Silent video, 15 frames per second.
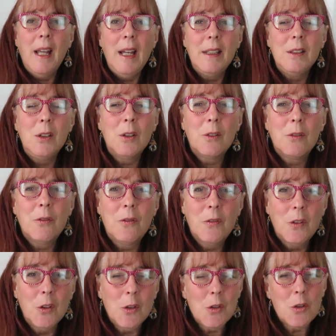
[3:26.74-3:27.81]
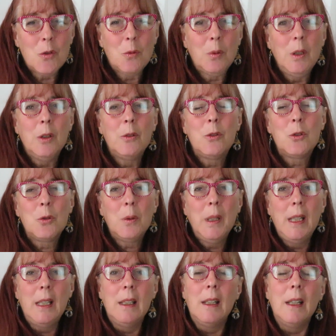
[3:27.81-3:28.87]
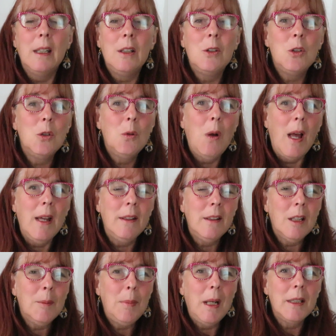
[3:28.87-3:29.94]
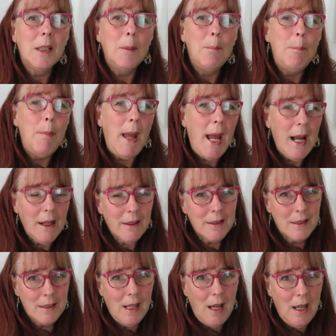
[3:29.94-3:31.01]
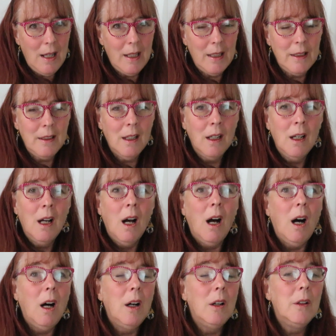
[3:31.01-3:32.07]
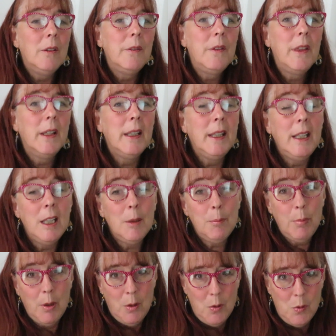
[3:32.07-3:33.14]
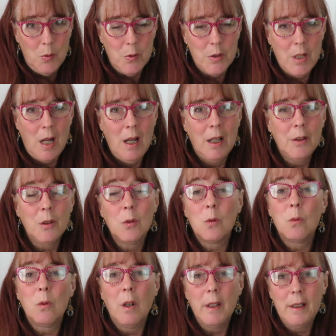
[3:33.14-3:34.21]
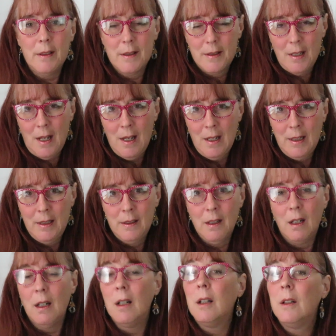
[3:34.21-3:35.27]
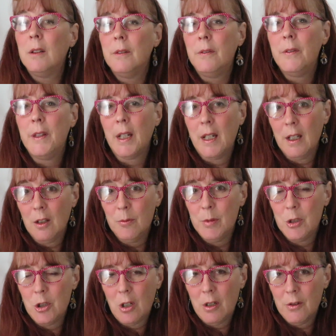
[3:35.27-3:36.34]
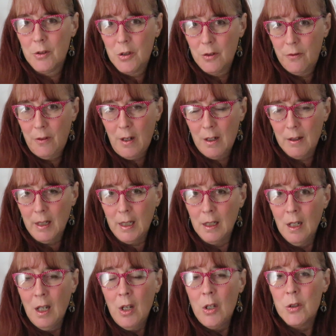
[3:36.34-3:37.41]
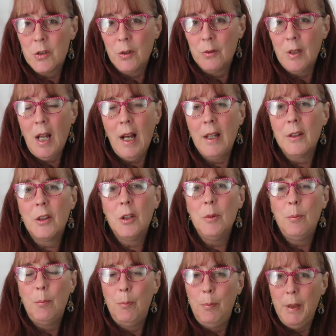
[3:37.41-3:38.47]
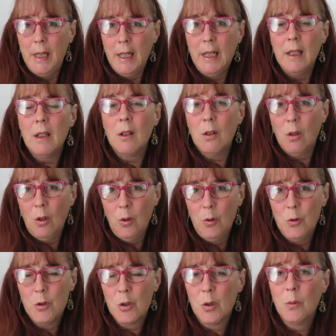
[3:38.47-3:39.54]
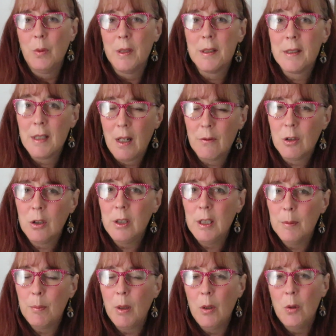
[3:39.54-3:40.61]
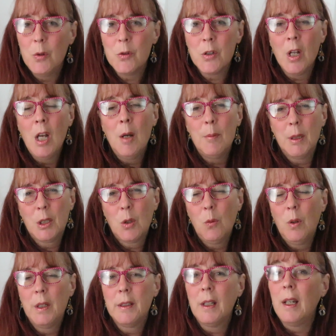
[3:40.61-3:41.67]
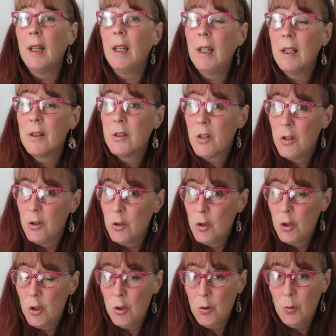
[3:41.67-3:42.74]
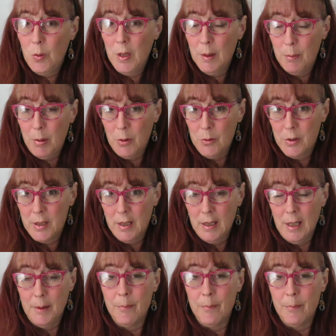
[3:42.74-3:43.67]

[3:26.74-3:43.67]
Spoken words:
then your first real treat is you end up on the back side of the hippos on the right side of the Kilimanjaro Safari. So not the big enclosure with several hippos, but the one that has the 2 hippos in it.